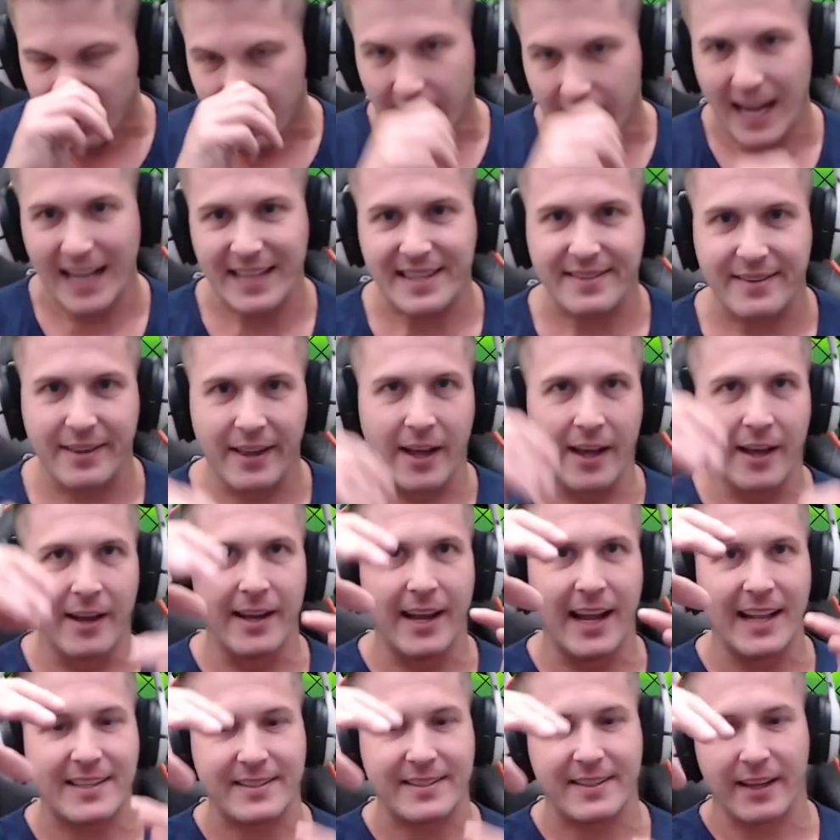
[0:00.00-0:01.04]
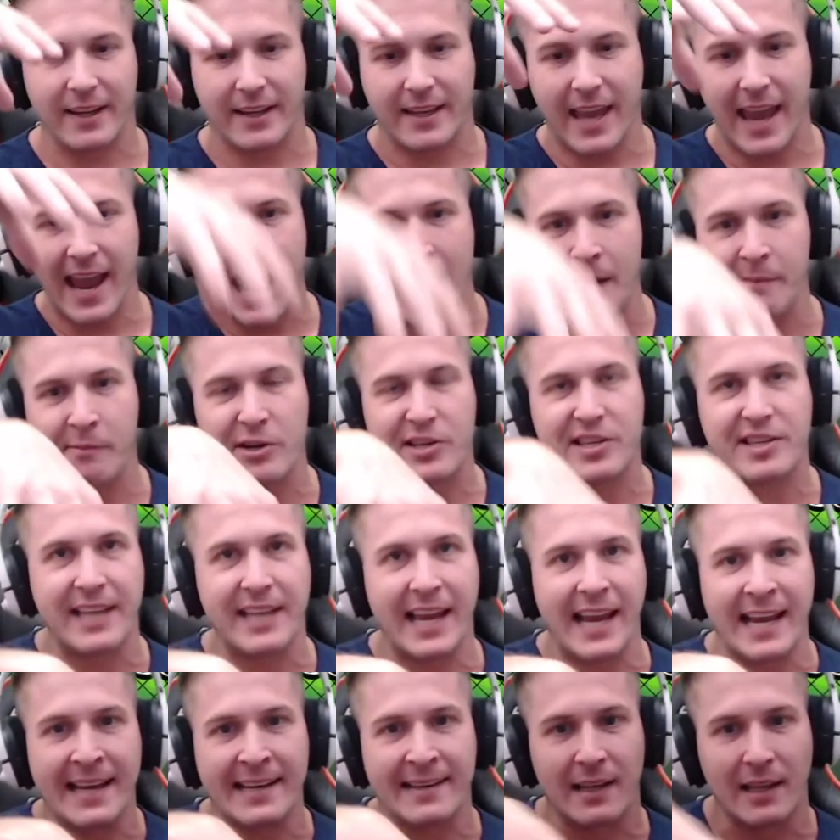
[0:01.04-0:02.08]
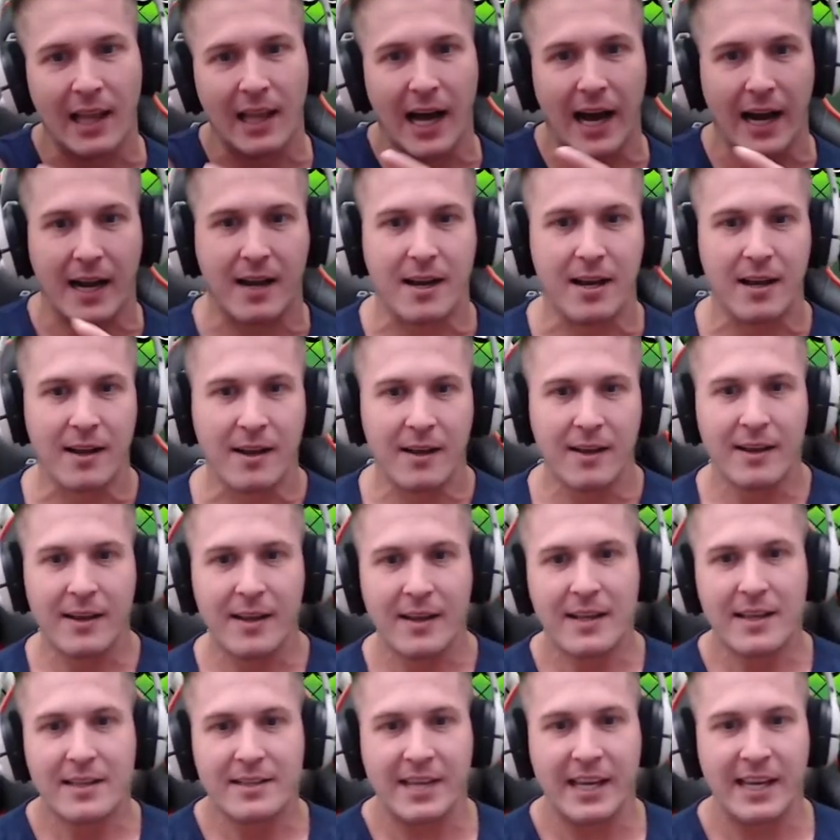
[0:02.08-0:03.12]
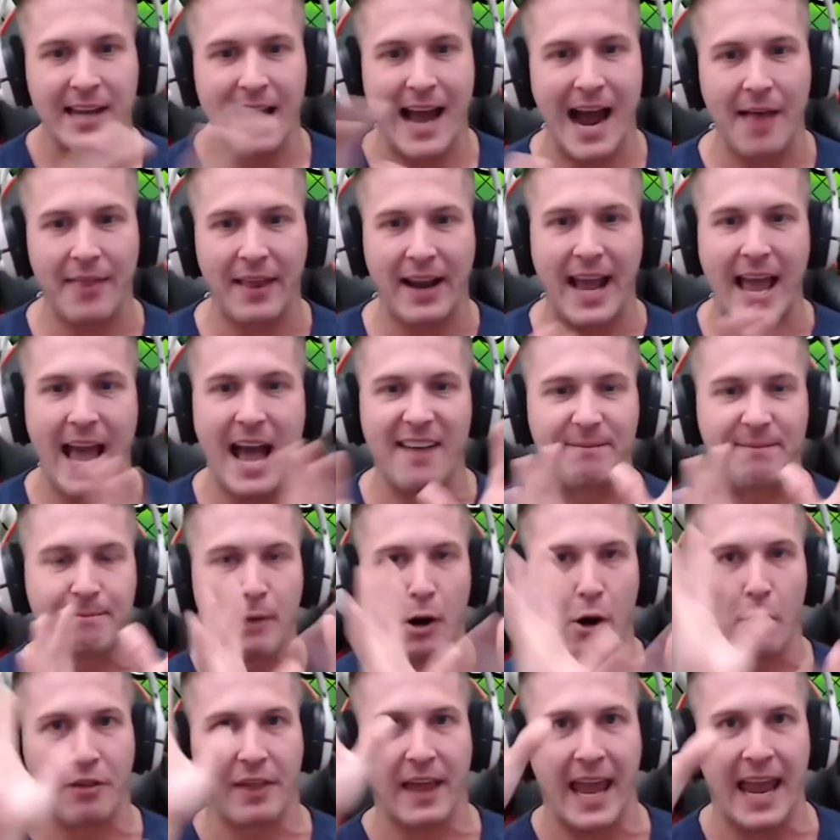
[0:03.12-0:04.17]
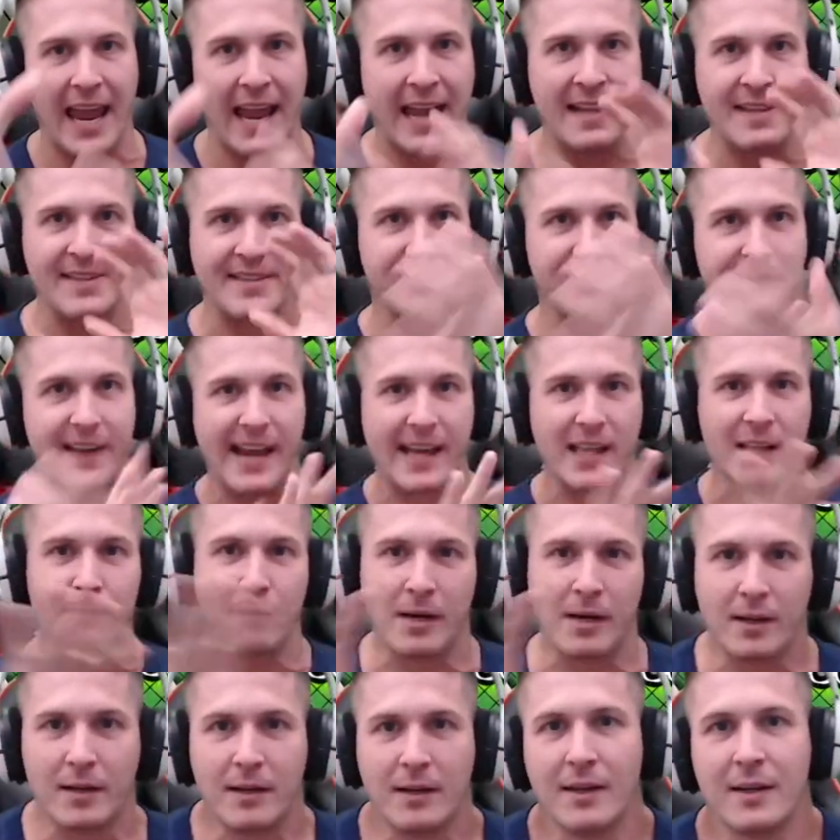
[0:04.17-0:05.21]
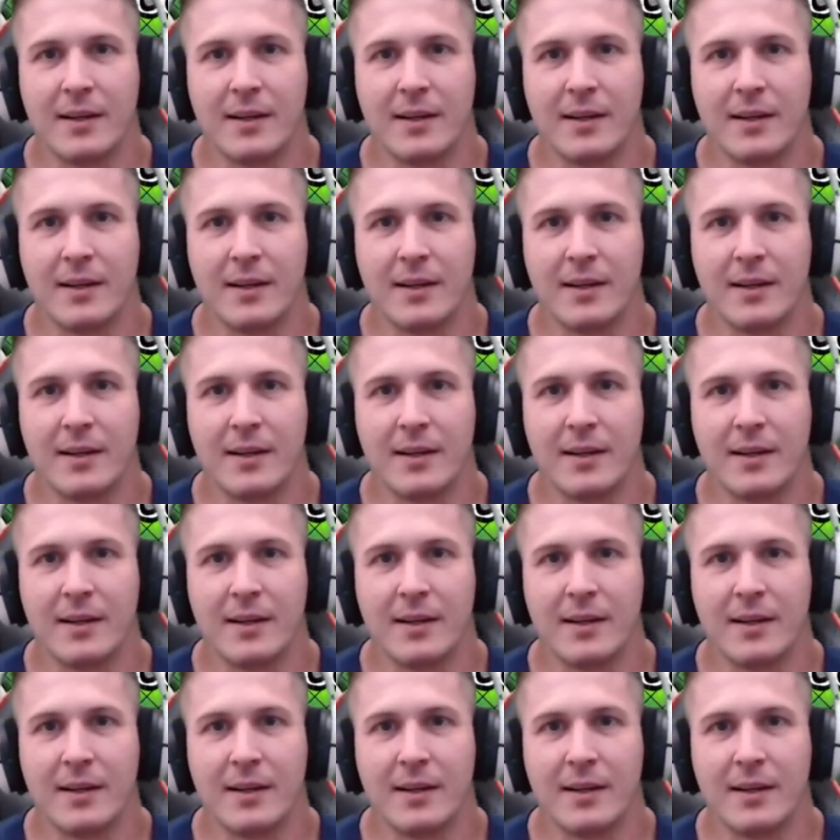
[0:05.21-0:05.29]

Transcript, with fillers: It's the it's the camera stand luck. See, now that I have both hands available,